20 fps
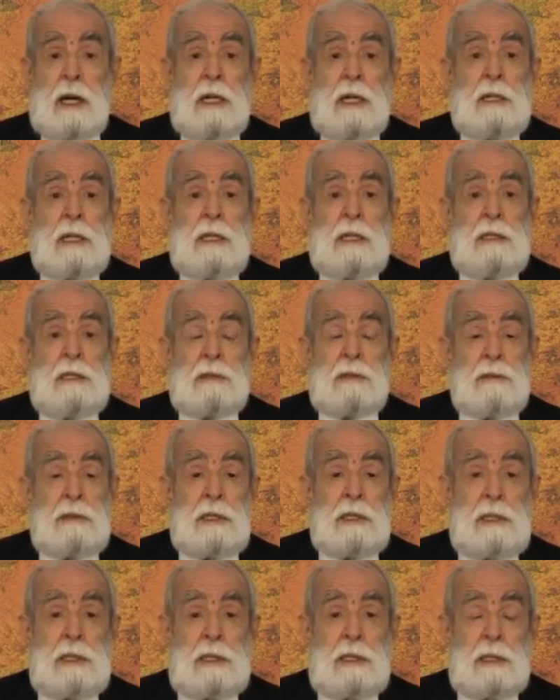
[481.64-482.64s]
Allah'ın
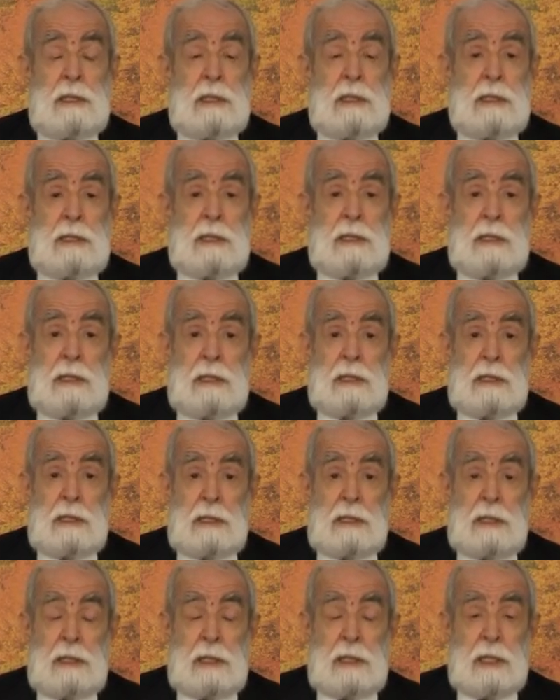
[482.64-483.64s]
ismini
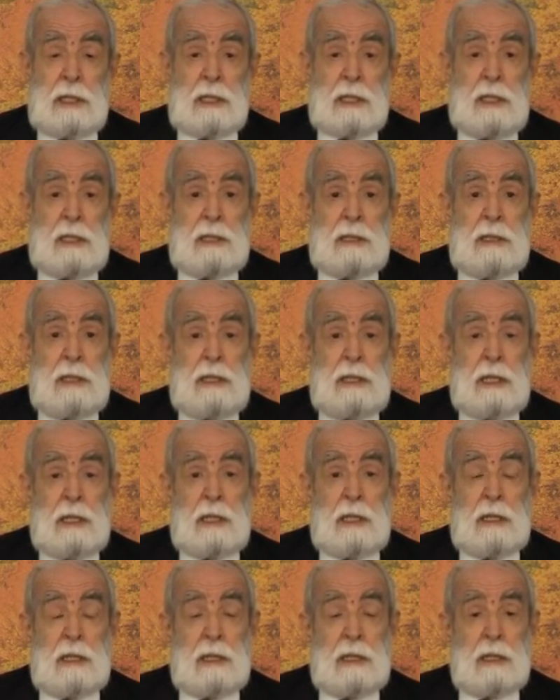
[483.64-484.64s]
tekrar
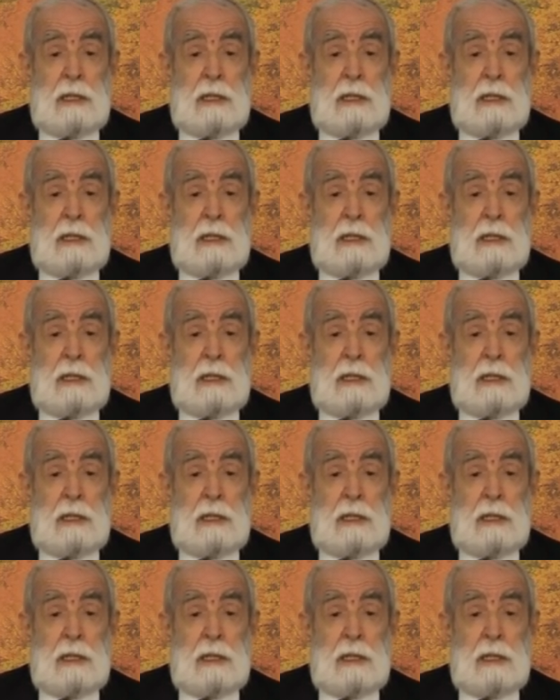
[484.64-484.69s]
ederek